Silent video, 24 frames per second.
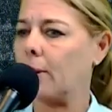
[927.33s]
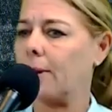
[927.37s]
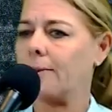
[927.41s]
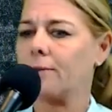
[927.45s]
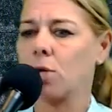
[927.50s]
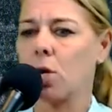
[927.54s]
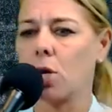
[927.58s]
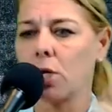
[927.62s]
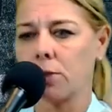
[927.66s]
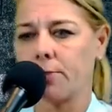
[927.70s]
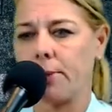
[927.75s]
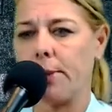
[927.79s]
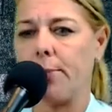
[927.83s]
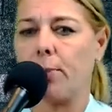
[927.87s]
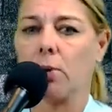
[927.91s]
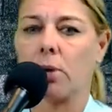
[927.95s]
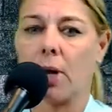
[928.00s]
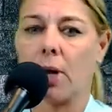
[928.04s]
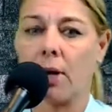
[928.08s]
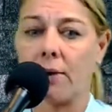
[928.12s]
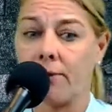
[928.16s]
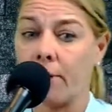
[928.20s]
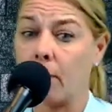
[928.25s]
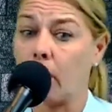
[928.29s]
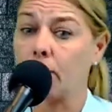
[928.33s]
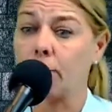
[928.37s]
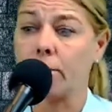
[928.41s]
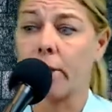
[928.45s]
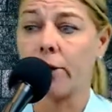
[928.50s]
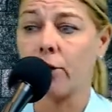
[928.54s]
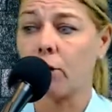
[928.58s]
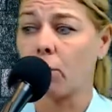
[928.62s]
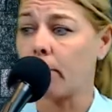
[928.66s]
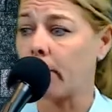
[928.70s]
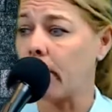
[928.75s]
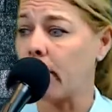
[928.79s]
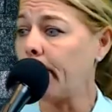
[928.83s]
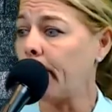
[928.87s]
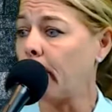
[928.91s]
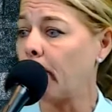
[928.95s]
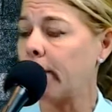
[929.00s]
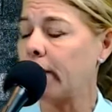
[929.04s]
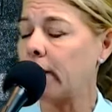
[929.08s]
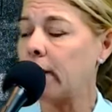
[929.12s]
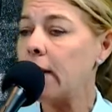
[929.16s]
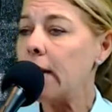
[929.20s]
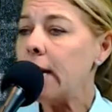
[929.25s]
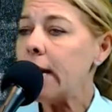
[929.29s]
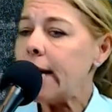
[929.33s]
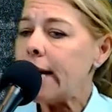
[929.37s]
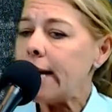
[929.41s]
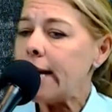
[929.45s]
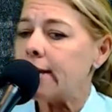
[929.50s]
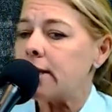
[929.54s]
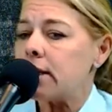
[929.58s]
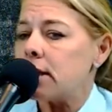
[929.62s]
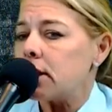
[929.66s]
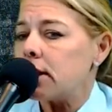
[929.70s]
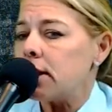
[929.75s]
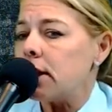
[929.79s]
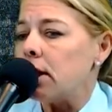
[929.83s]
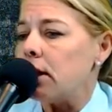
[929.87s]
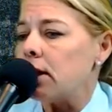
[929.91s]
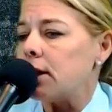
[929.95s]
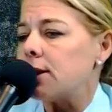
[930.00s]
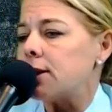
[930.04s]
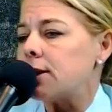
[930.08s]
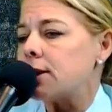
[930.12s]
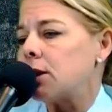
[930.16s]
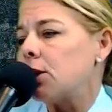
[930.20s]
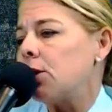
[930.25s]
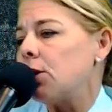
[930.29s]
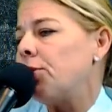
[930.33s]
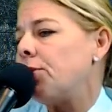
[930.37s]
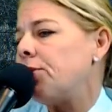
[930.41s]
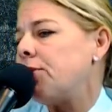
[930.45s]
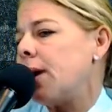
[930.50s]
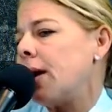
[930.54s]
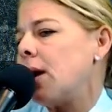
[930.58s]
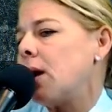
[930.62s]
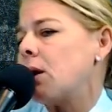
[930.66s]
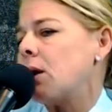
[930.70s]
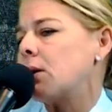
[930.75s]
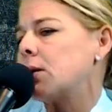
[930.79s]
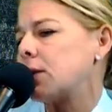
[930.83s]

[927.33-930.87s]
I've talked to people, and I've helped other people, but it's still there.